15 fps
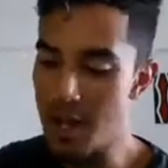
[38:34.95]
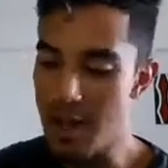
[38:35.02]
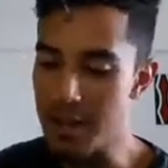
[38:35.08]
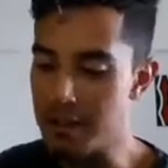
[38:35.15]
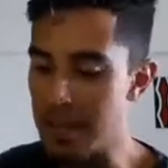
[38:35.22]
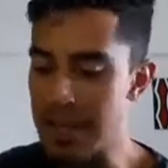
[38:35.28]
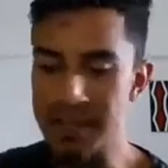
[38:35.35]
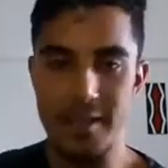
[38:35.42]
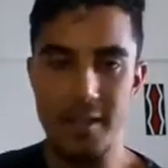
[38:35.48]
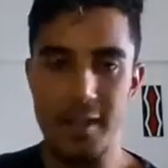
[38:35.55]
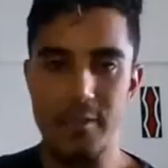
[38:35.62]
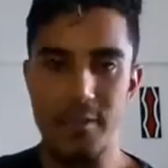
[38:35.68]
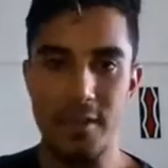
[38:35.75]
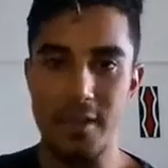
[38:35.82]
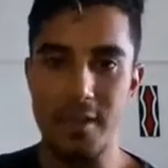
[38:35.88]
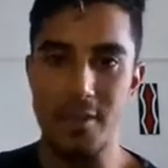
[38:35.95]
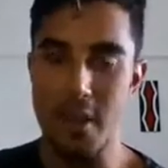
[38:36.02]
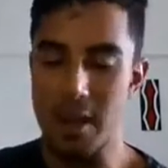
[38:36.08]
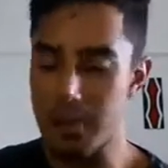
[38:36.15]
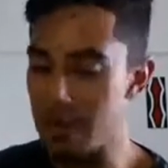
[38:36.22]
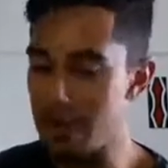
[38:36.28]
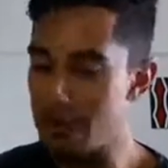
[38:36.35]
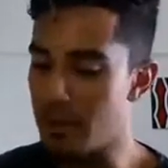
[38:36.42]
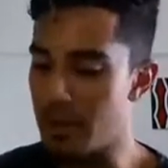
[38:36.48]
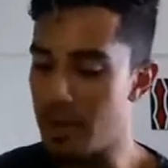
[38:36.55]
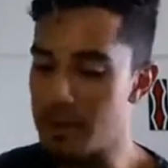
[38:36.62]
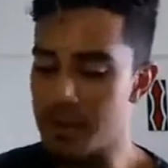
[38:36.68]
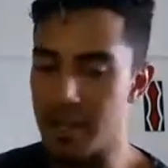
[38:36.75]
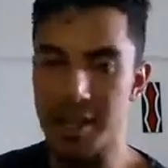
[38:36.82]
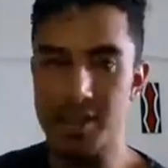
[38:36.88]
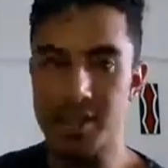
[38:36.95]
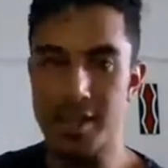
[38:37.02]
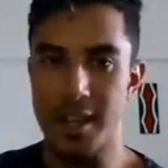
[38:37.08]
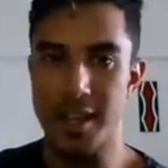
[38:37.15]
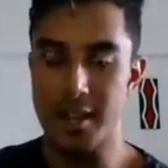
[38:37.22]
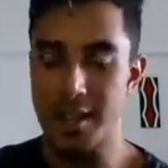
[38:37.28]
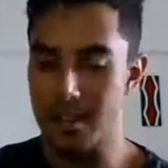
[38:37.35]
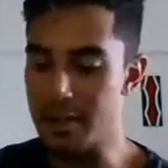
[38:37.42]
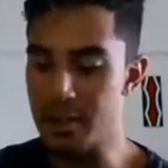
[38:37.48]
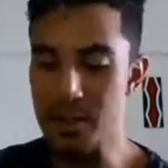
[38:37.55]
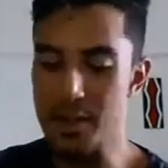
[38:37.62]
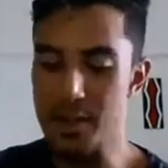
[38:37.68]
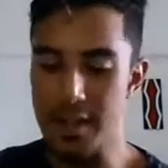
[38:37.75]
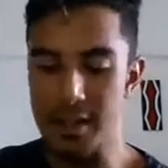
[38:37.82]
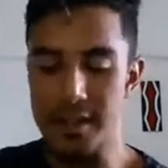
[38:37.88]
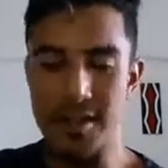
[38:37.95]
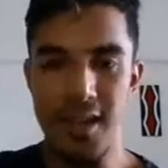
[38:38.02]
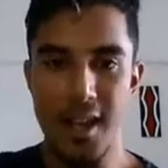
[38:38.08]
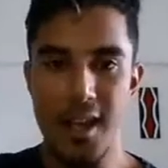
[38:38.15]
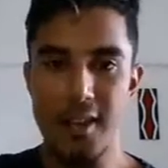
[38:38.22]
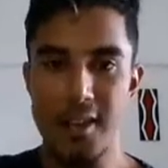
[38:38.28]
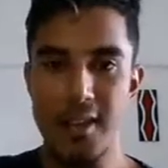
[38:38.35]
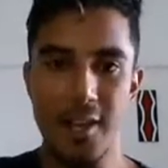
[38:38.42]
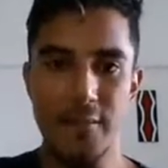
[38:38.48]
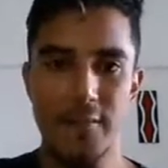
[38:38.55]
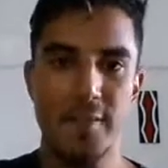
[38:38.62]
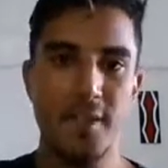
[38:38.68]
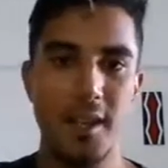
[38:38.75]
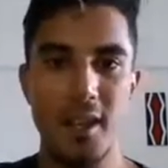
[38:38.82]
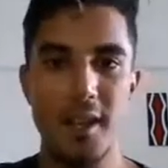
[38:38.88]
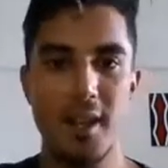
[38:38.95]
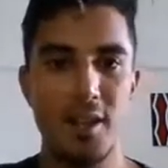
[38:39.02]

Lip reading: And basically, if you look at red pill forums, they all say 3 things: lift,